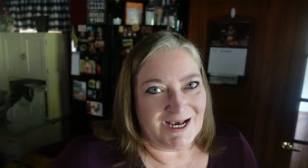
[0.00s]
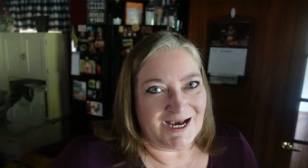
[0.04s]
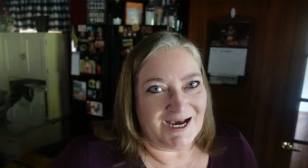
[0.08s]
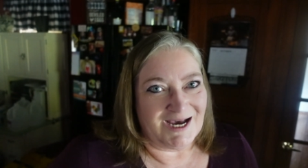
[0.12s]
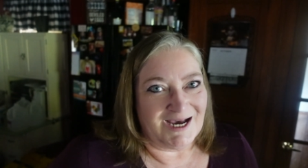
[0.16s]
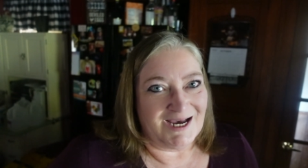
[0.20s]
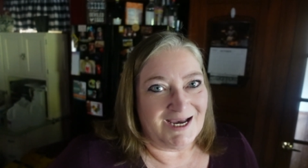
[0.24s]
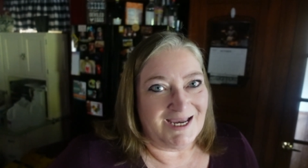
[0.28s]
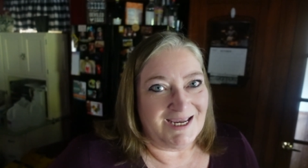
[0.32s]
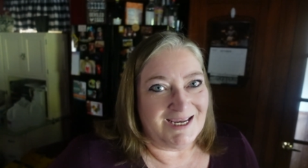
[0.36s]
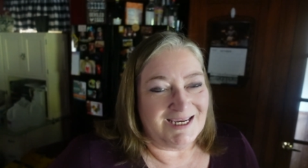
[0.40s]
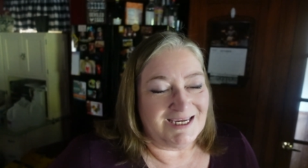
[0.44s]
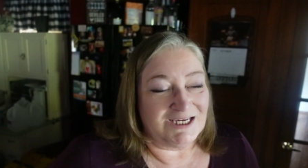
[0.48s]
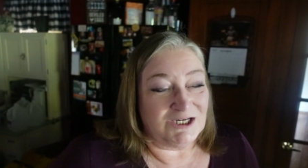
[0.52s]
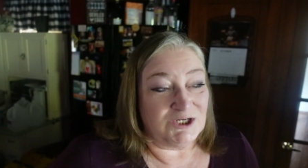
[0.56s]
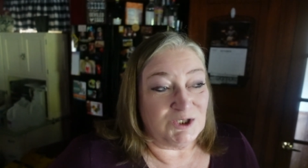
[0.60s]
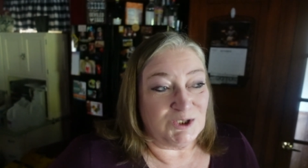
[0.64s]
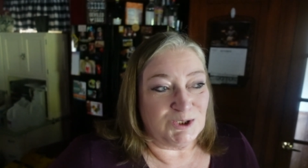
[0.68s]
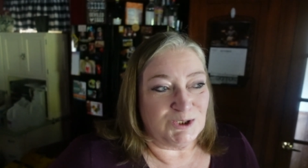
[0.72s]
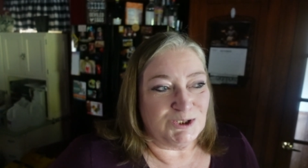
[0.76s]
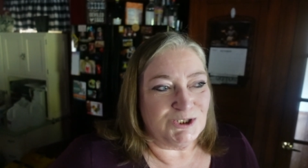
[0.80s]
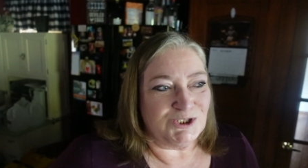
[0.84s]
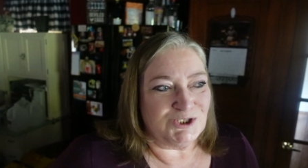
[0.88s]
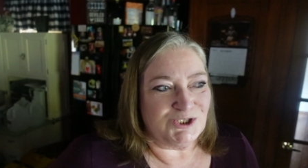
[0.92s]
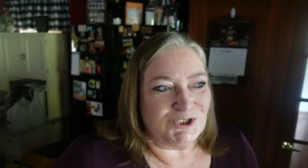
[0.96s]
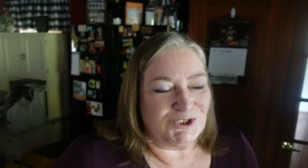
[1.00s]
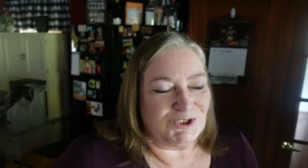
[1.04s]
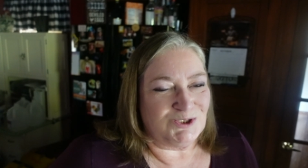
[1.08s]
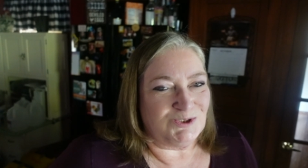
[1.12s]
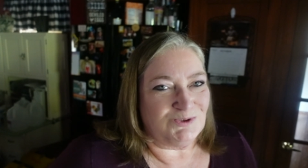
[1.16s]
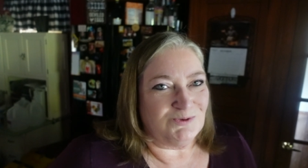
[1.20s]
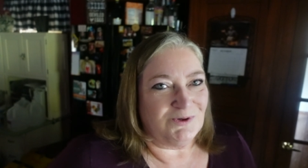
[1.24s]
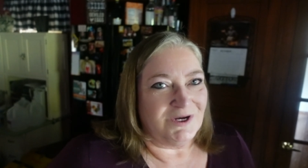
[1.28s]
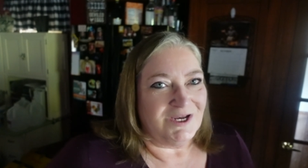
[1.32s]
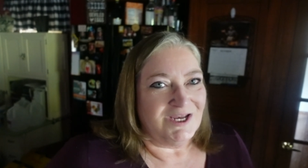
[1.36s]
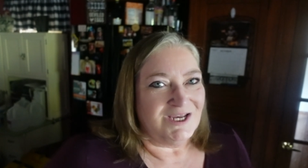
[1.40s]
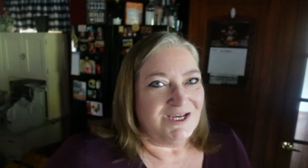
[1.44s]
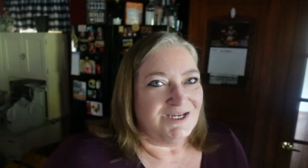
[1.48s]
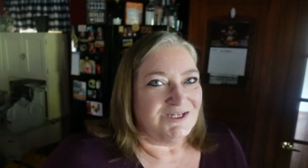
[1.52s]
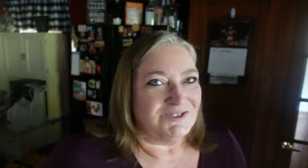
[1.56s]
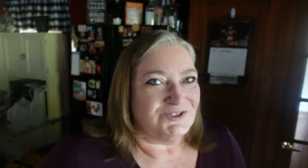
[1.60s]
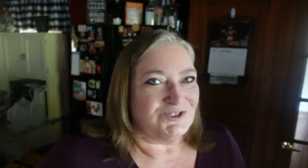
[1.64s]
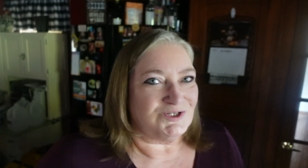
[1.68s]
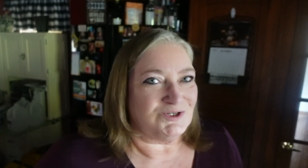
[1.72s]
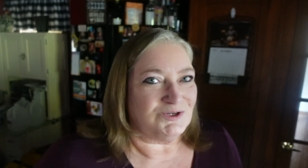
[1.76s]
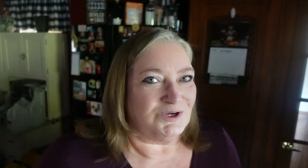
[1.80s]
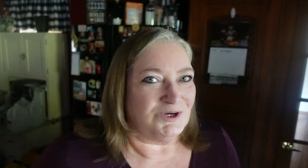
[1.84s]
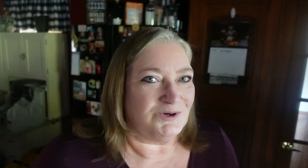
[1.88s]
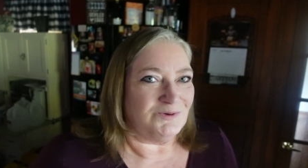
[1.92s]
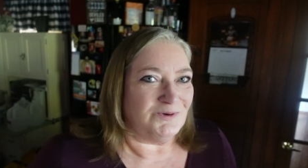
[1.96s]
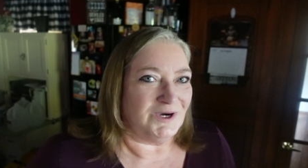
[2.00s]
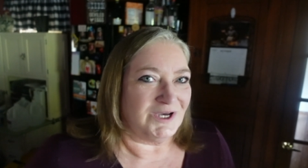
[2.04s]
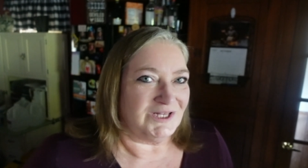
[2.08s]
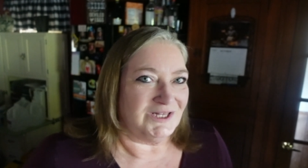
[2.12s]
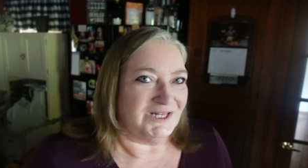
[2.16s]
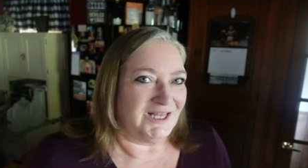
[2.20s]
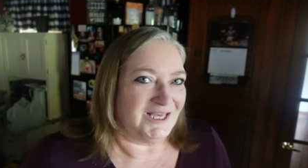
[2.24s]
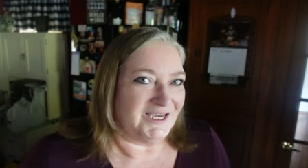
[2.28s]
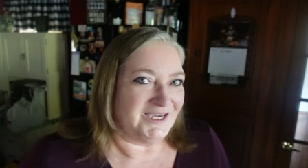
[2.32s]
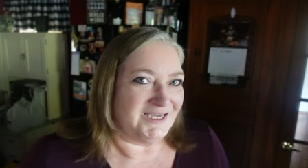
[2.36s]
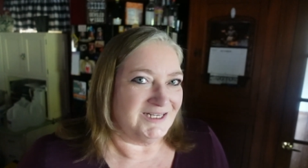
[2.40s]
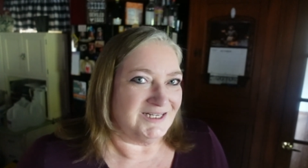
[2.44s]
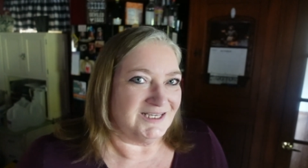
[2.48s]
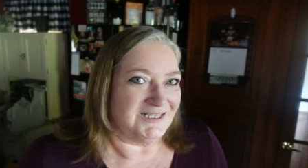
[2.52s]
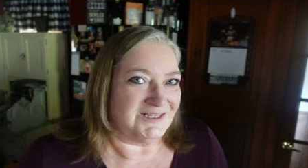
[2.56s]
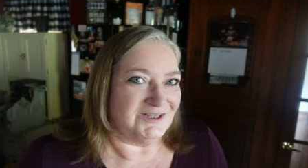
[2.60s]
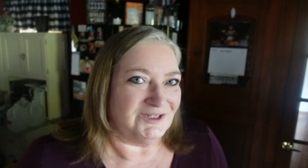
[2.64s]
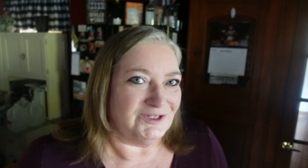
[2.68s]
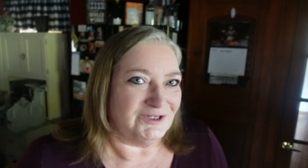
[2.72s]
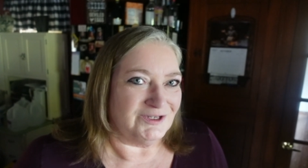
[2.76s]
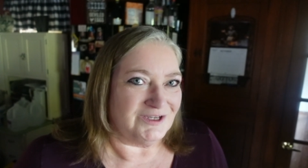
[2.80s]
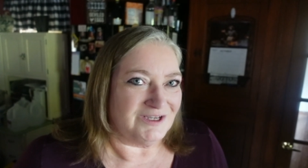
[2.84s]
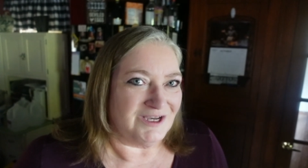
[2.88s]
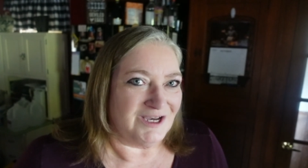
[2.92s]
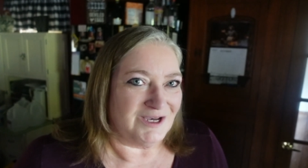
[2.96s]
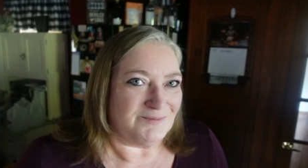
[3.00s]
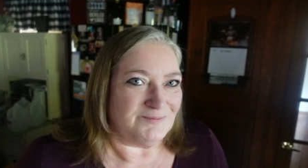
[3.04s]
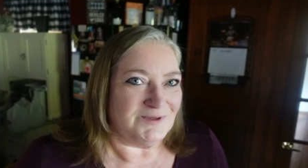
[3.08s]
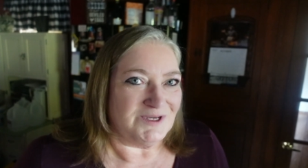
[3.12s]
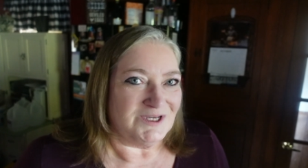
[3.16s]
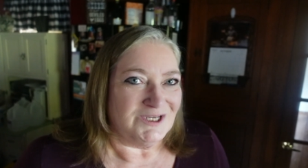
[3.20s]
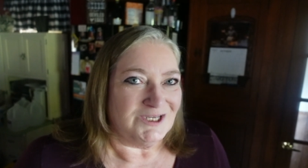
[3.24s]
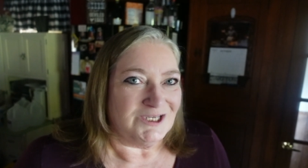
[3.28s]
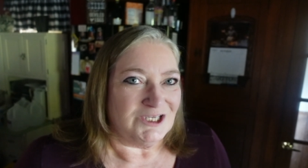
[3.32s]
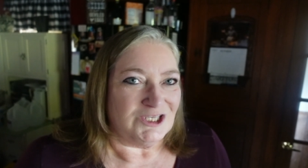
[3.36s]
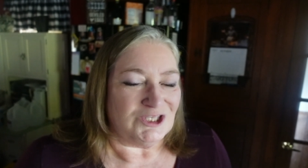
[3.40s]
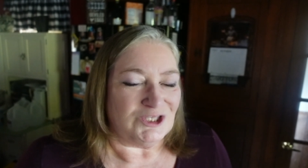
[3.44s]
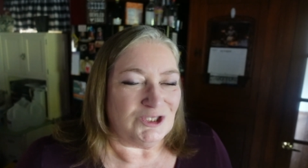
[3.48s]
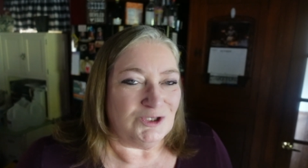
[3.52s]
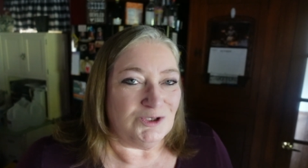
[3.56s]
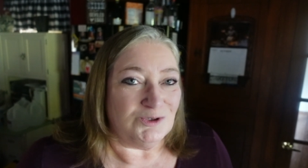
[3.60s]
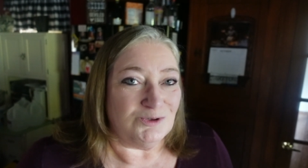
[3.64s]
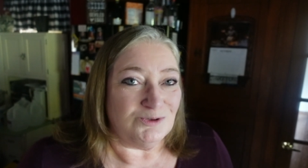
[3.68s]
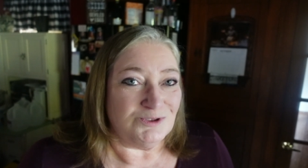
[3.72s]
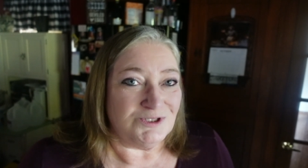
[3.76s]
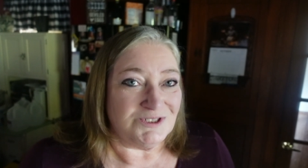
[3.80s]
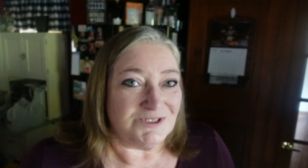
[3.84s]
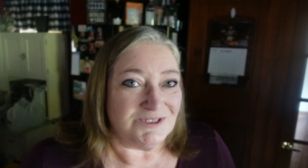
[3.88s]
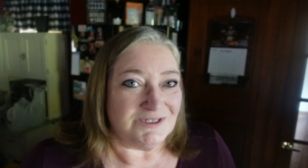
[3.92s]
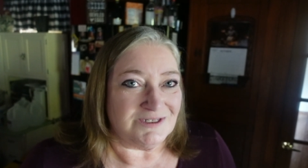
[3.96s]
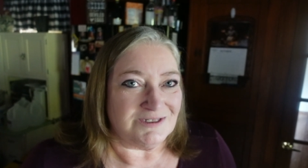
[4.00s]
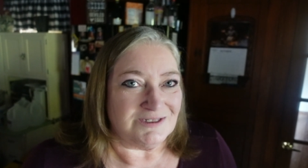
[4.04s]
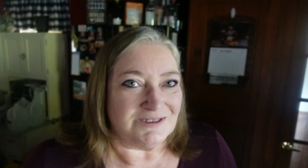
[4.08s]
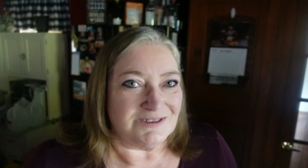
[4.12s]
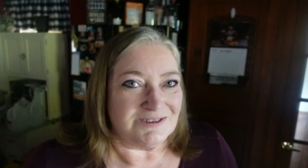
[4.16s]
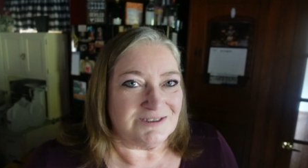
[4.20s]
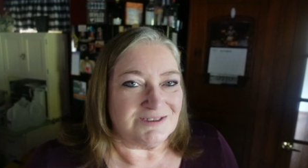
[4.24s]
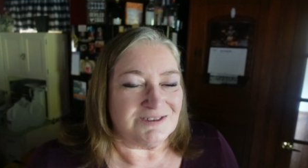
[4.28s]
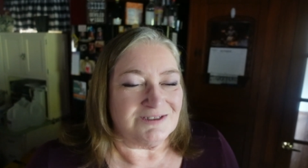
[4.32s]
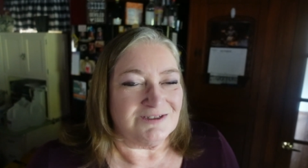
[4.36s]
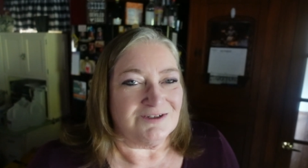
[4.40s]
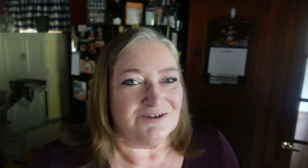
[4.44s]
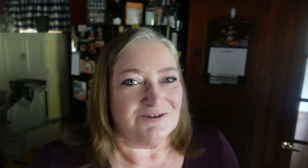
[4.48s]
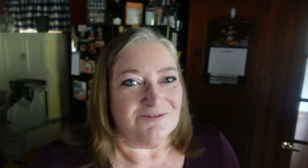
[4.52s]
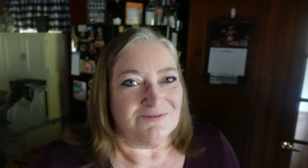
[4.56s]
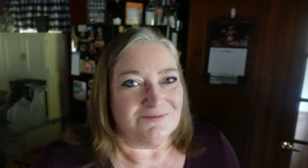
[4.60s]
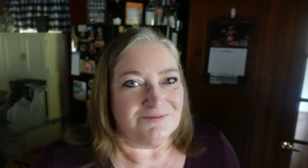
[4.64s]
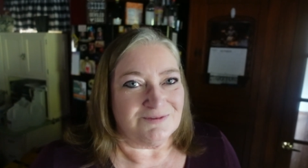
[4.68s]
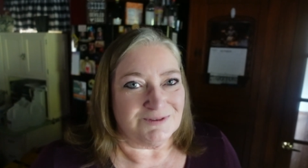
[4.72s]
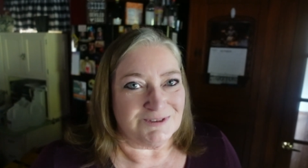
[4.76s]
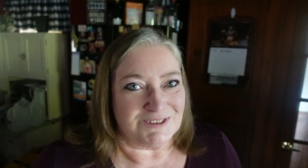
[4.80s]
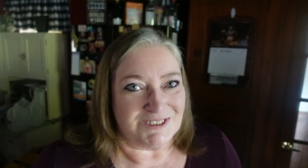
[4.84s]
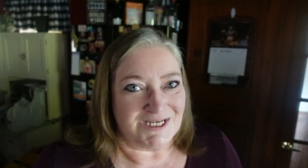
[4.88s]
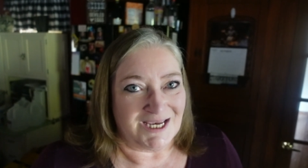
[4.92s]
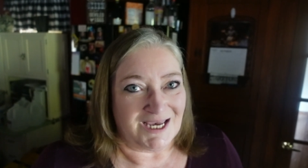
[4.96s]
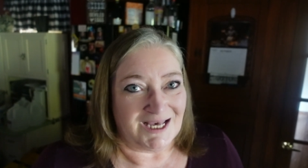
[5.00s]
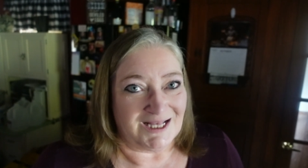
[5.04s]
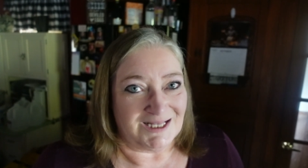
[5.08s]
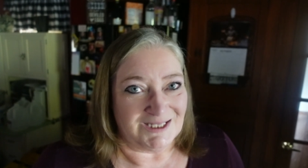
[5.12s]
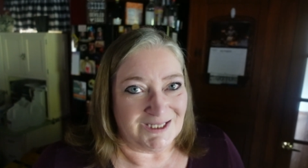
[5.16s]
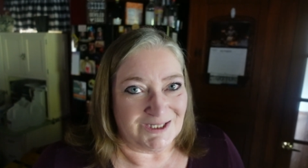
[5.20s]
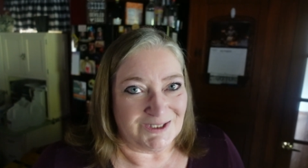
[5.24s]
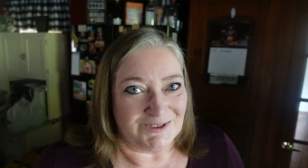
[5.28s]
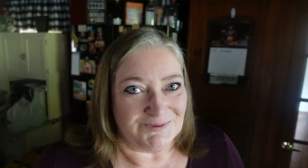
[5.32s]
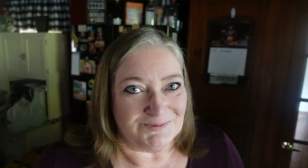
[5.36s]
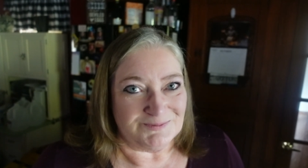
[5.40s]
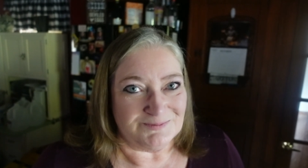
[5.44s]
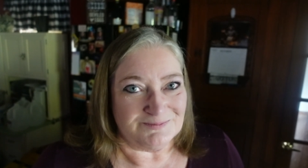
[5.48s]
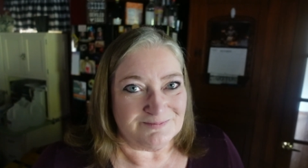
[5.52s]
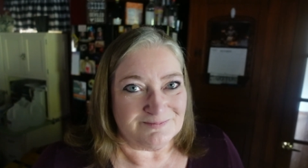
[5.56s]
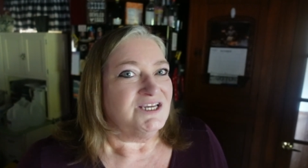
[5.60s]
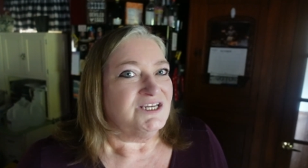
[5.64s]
I encourage you to go online and look up uses for tallow.